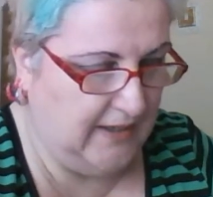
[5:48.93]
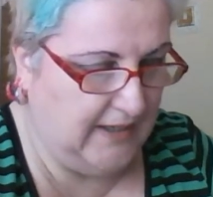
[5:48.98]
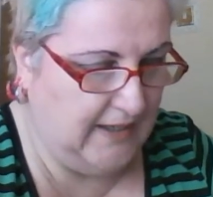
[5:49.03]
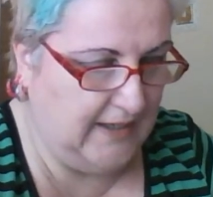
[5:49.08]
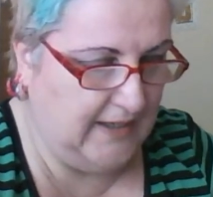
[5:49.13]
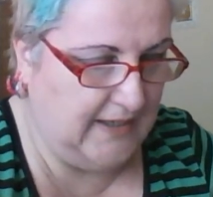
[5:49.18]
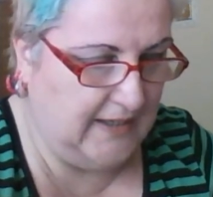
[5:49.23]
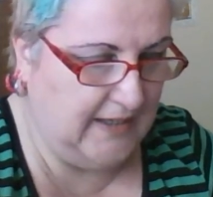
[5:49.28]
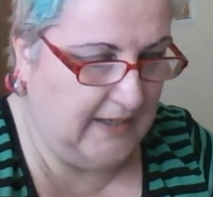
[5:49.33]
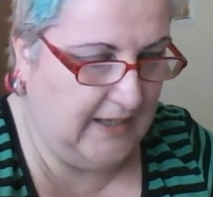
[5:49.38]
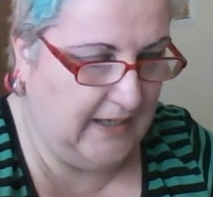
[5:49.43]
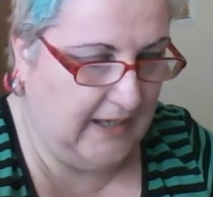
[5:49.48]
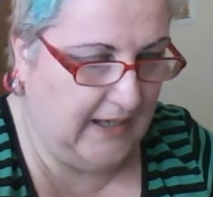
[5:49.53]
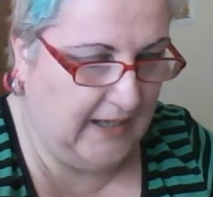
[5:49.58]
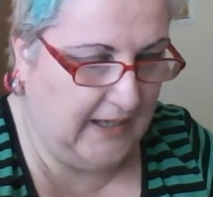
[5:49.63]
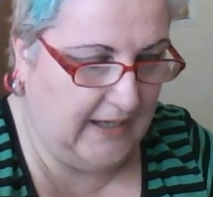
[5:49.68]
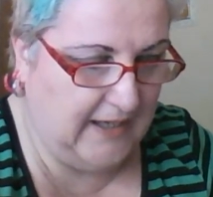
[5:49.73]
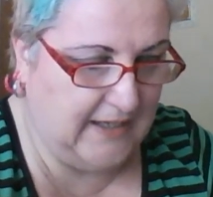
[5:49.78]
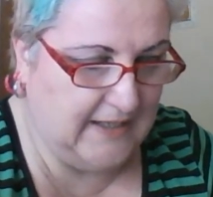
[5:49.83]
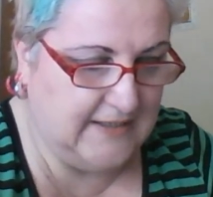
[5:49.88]

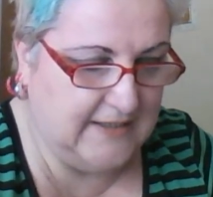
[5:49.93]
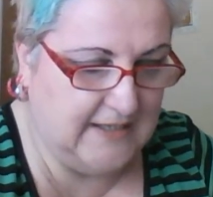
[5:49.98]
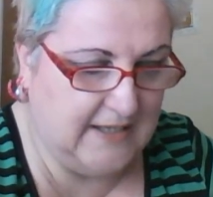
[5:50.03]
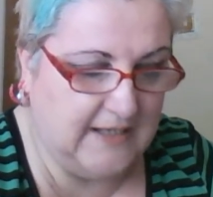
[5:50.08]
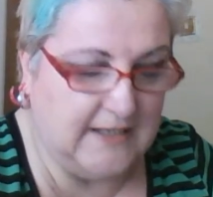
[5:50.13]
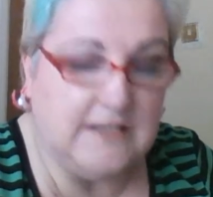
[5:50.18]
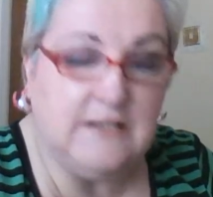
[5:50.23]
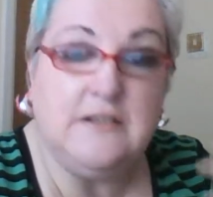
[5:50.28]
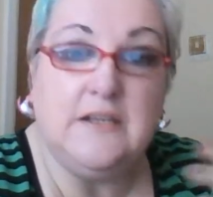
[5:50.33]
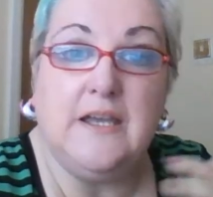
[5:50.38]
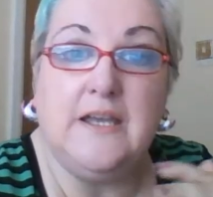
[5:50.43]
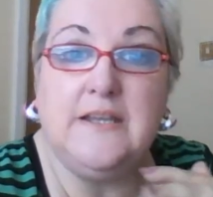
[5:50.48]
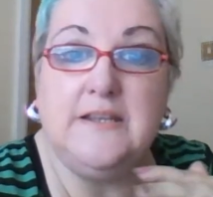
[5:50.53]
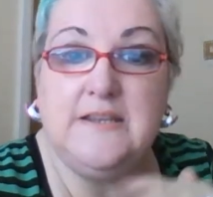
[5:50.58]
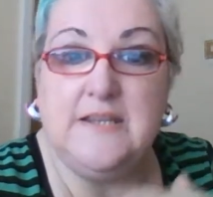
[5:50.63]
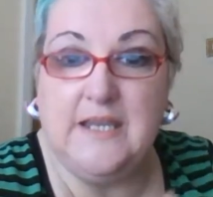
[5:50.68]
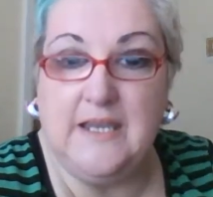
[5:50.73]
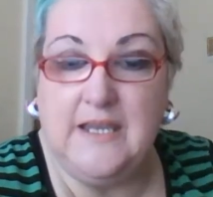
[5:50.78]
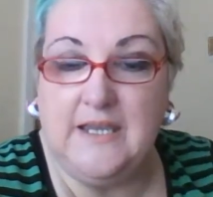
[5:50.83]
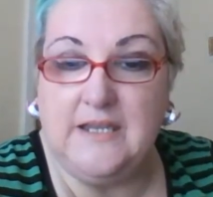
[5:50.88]
and
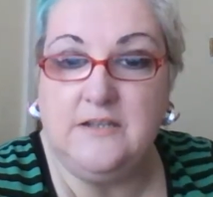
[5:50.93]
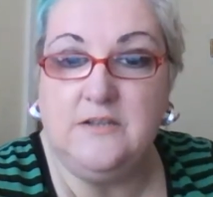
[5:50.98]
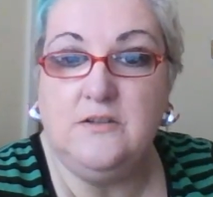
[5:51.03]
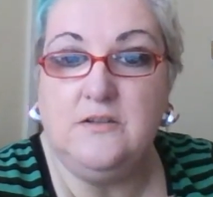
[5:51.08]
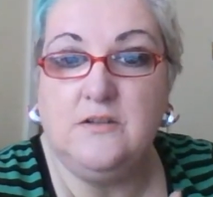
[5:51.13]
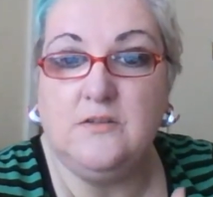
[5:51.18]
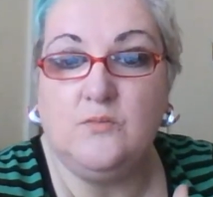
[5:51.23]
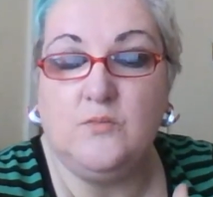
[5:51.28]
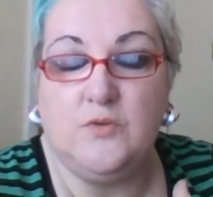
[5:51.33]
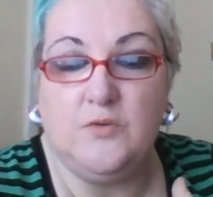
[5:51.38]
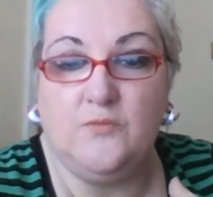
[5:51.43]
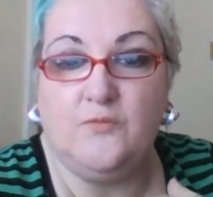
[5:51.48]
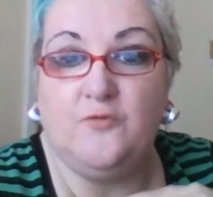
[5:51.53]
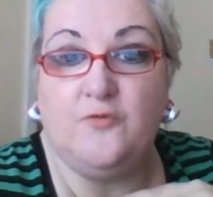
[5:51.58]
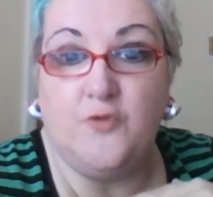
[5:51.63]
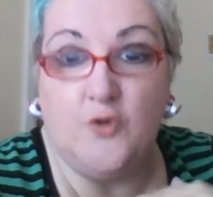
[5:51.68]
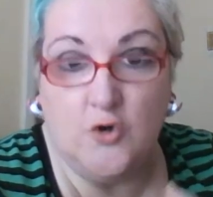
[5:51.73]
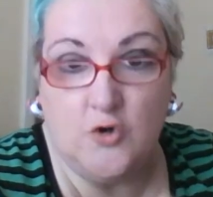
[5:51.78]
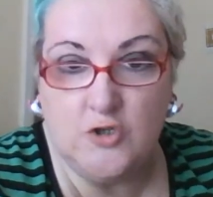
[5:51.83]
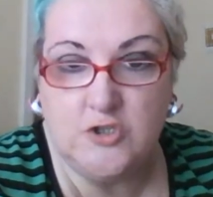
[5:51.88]
then
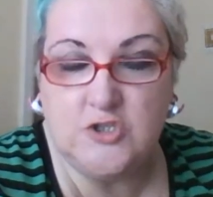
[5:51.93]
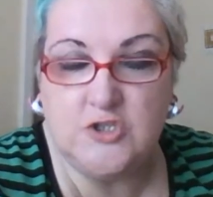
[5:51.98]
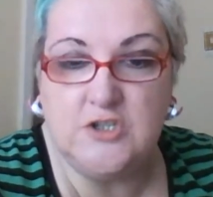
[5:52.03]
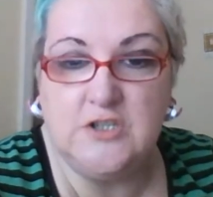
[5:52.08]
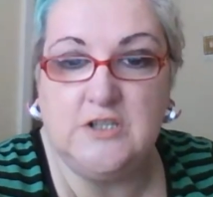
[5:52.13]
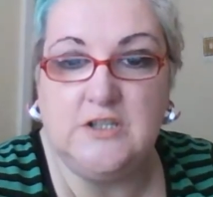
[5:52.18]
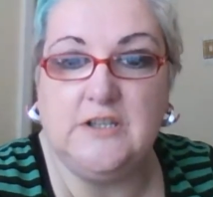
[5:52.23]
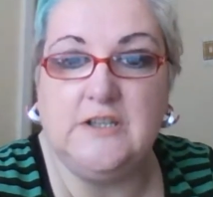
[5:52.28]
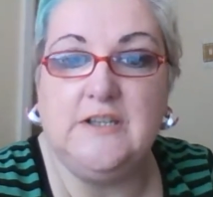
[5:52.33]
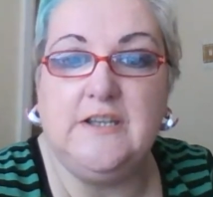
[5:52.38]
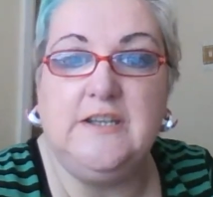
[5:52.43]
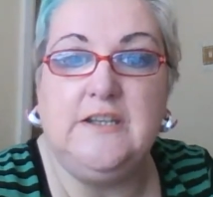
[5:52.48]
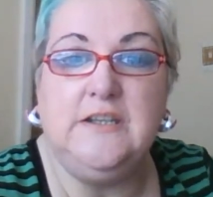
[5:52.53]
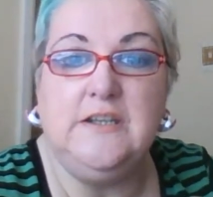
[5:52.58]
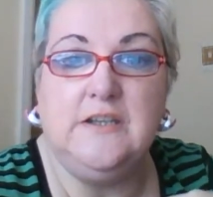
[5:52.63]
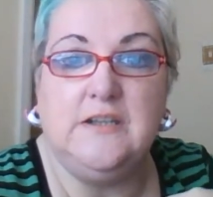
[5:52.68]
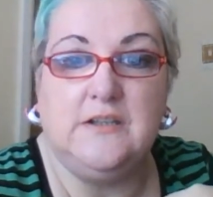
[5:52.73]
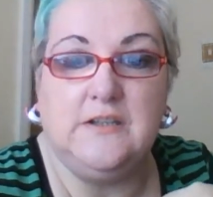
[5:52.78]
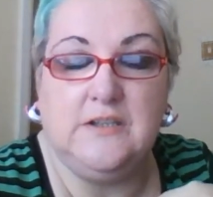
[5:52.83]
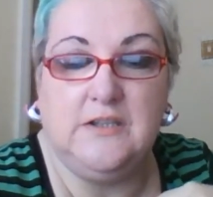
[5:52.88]

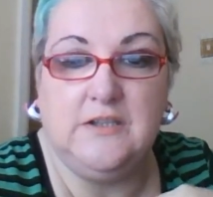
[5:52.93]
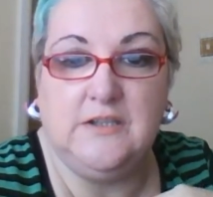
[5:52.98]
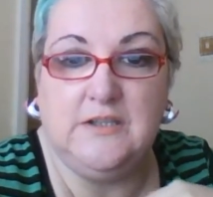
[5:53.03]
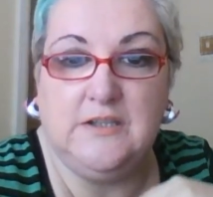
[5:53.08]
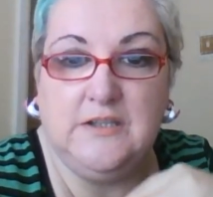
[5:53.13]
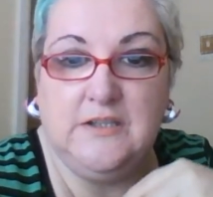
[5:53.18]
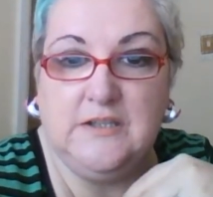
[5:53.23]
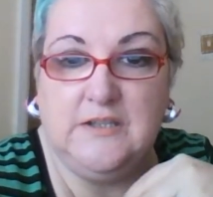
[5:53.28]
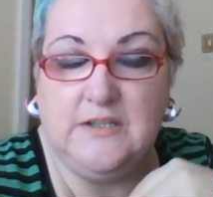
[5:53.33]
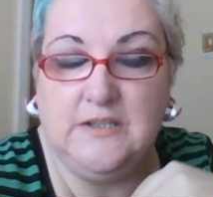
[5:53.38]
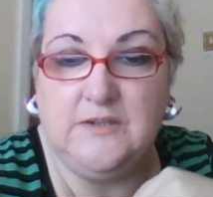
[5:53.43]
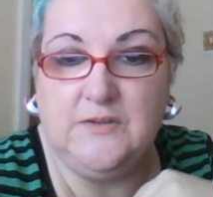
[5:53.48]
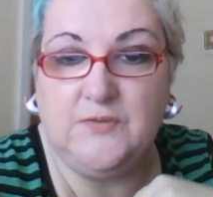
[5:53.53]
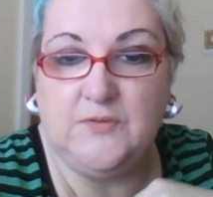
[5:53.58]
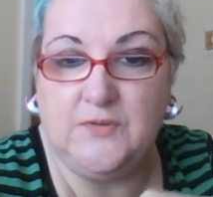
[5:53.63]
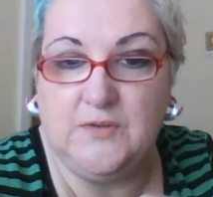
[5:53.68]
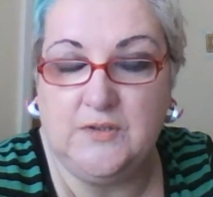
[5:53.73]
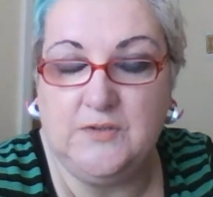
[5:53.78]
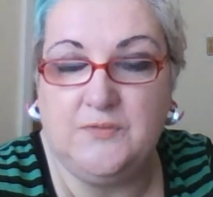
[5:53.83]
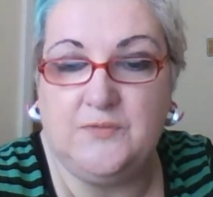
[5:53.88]
fortunately, if